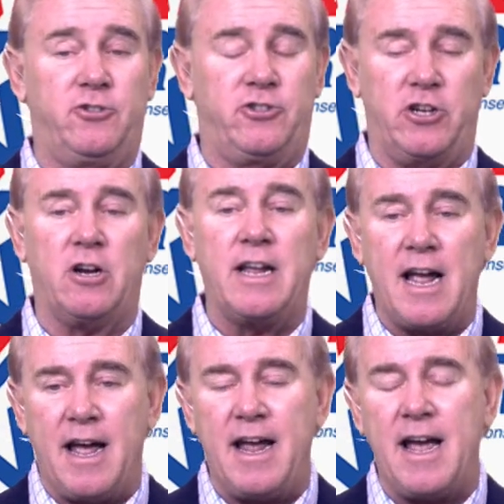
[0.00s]
generally
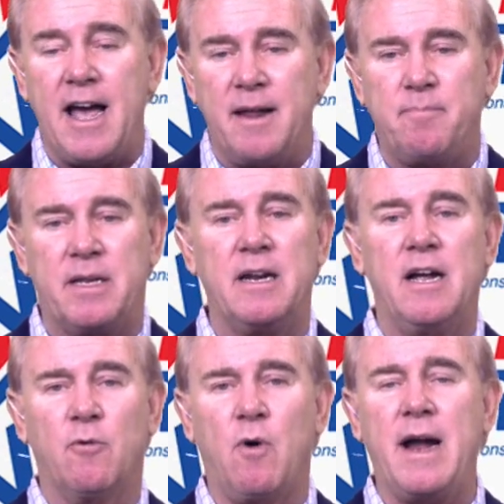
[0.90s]
ahead, but
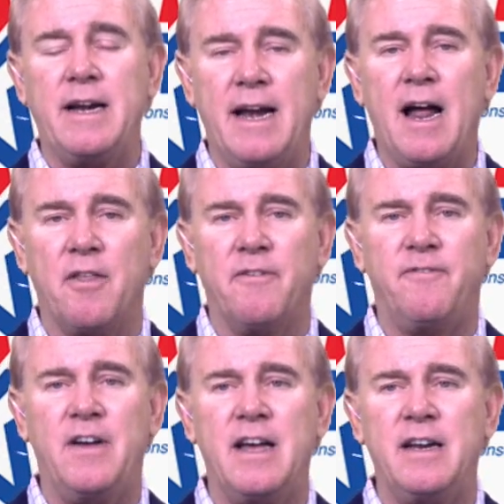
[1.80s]
right now the
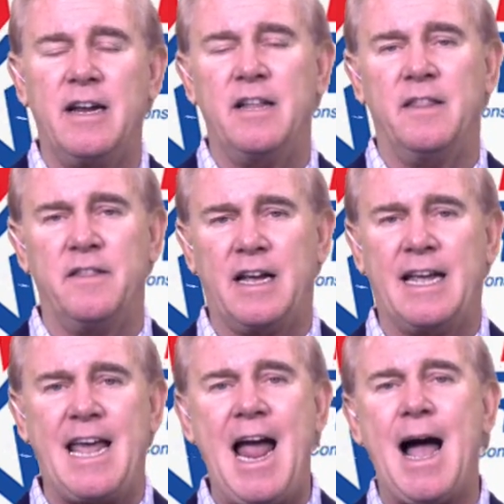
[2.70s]
Fed and the
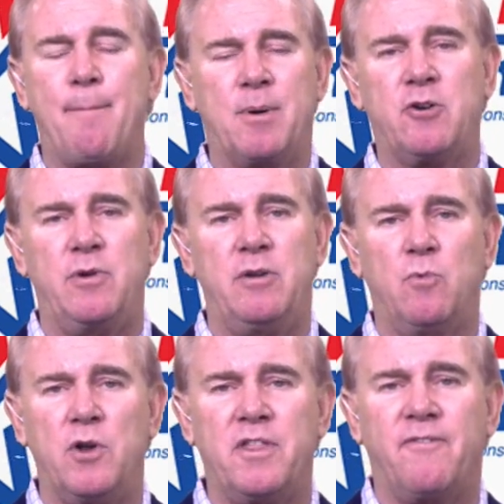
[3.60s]
gap between
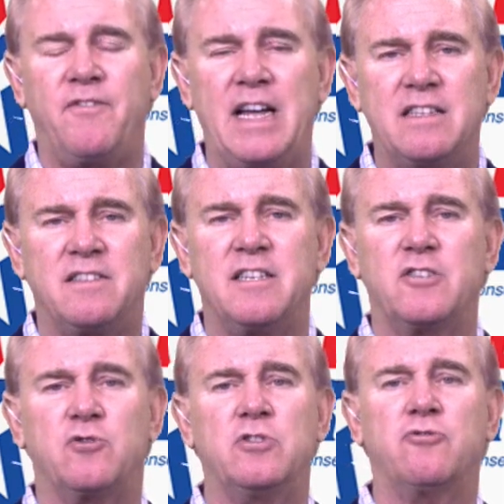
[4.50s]
what the Fed
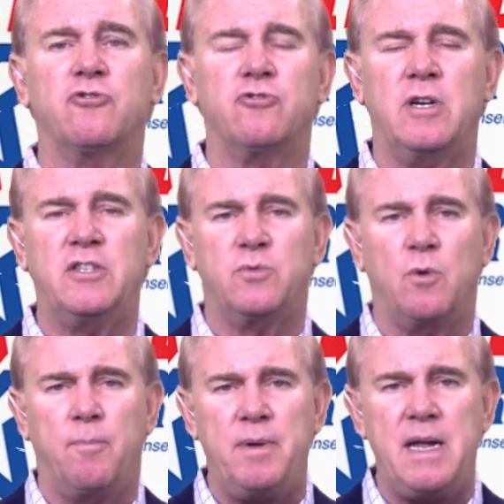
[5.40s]
says interest rates
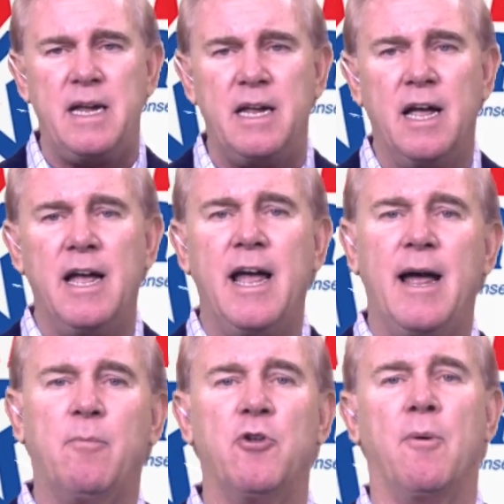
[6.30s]
will be
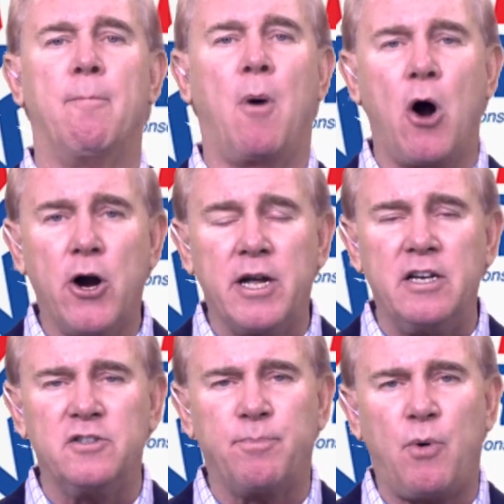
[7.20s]
and where the
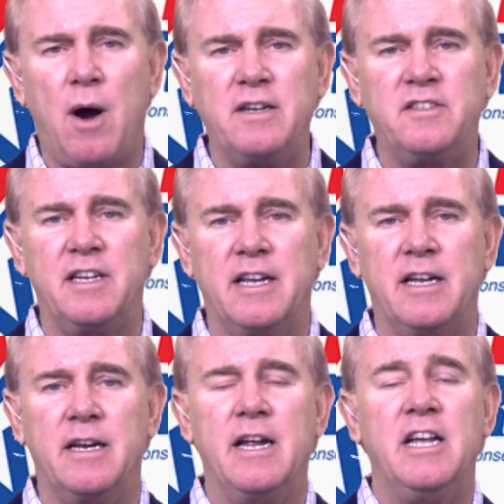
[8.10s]
market is pricing
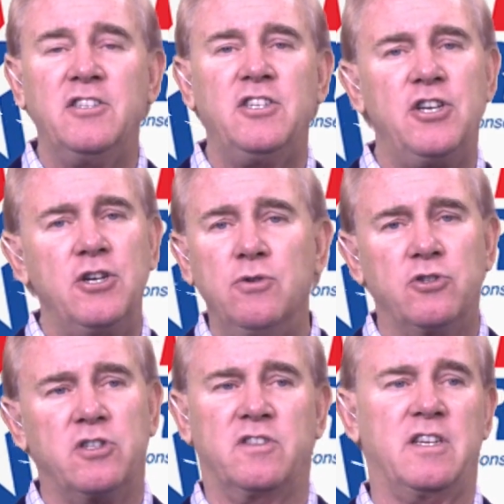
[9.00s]
it is
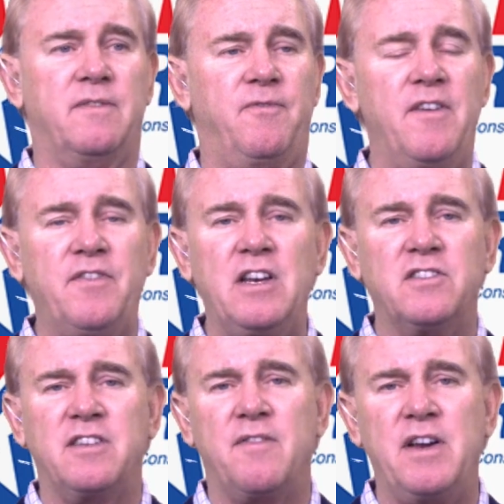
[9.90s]
huge. It's like 50 to
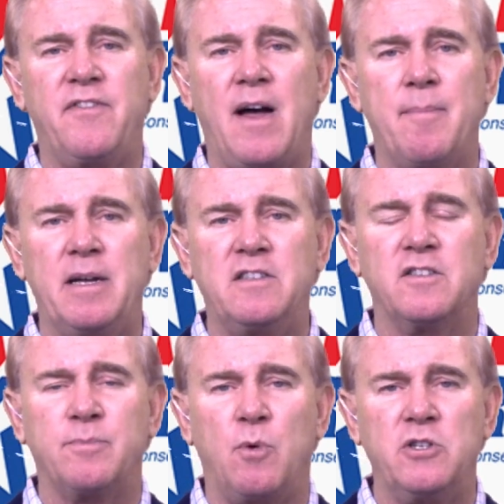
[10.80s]
75
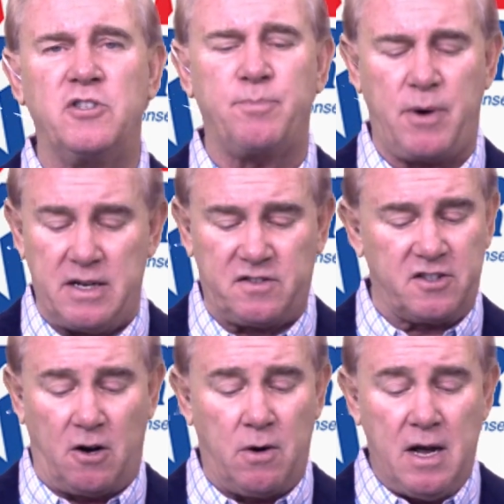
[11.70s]
basis point spread.
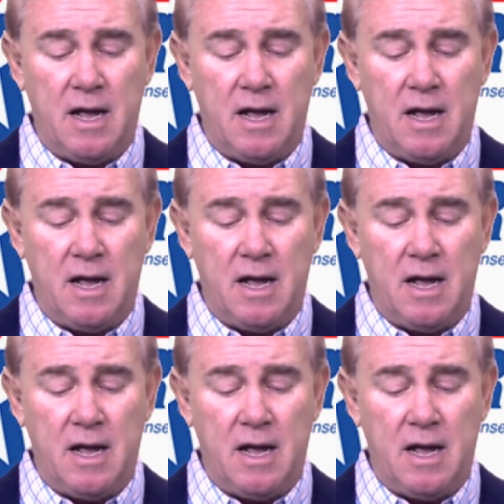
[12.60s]
So